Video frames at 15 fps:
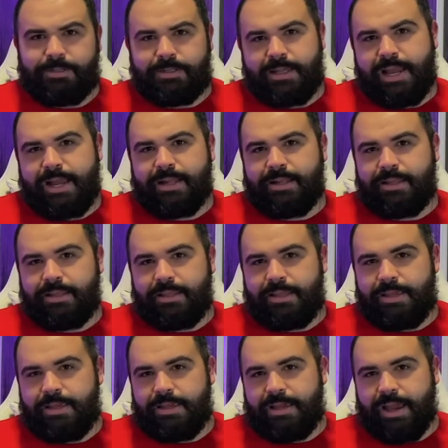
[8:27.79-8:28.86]
than
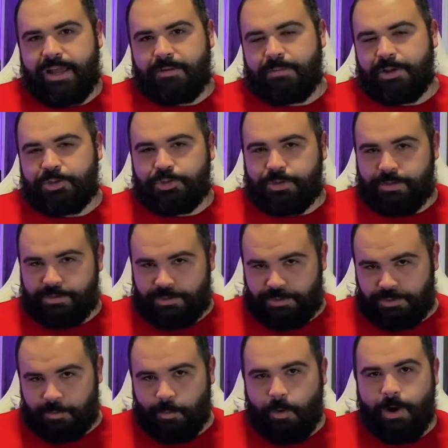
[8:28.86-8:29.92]
the animation on
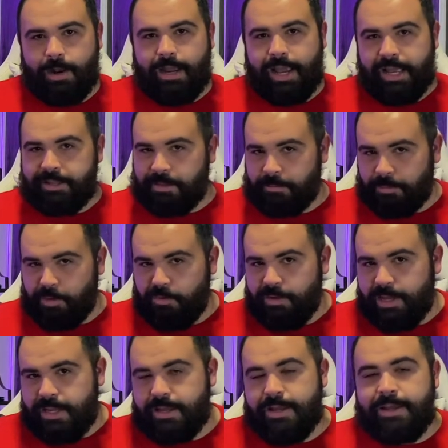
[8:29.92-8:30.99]
Season 1 and the
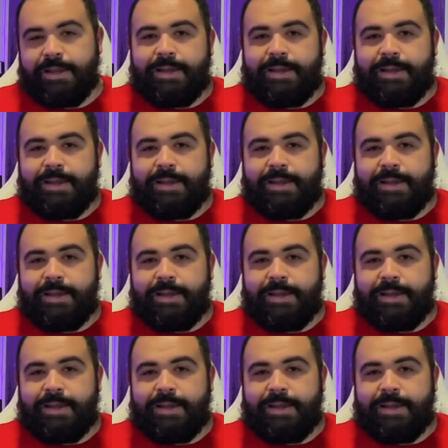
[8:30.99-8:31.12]
movie.